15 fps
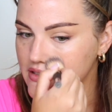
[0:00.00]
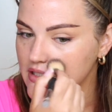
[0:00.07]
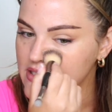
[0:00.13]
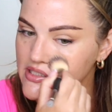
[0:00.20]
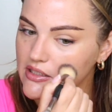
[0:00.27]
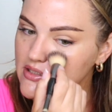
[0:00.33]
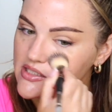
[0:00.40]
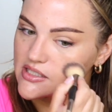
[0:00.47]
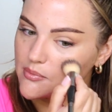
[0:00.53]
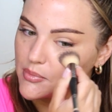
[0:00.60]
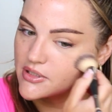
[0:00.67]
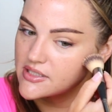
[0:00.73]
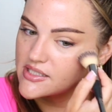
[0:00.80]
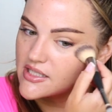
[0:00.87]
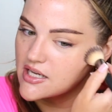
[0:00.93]
doesn't slip
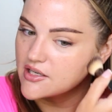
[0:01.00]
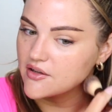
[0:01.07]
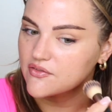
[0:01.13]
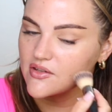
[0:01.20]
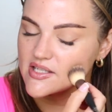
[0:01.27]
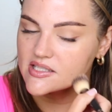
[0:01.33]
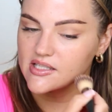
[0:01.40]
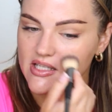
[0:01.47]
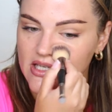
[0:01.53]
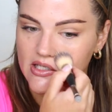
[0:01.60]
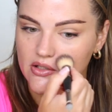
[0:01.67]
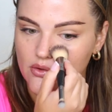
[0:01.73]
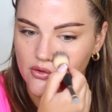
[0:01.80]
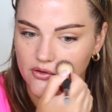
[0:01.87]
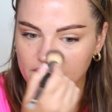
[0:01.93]
and slide off the
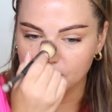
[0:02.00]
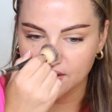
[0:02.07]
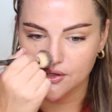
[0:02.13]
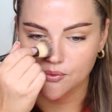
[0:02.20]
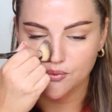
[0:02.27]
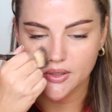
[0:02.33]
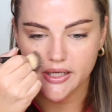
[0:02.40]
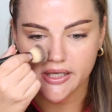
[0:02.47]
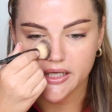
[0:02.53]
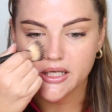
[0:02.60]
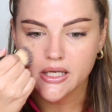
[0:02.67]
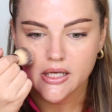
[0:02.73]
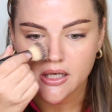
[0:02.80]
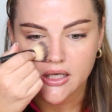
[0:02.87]
skin or fade away.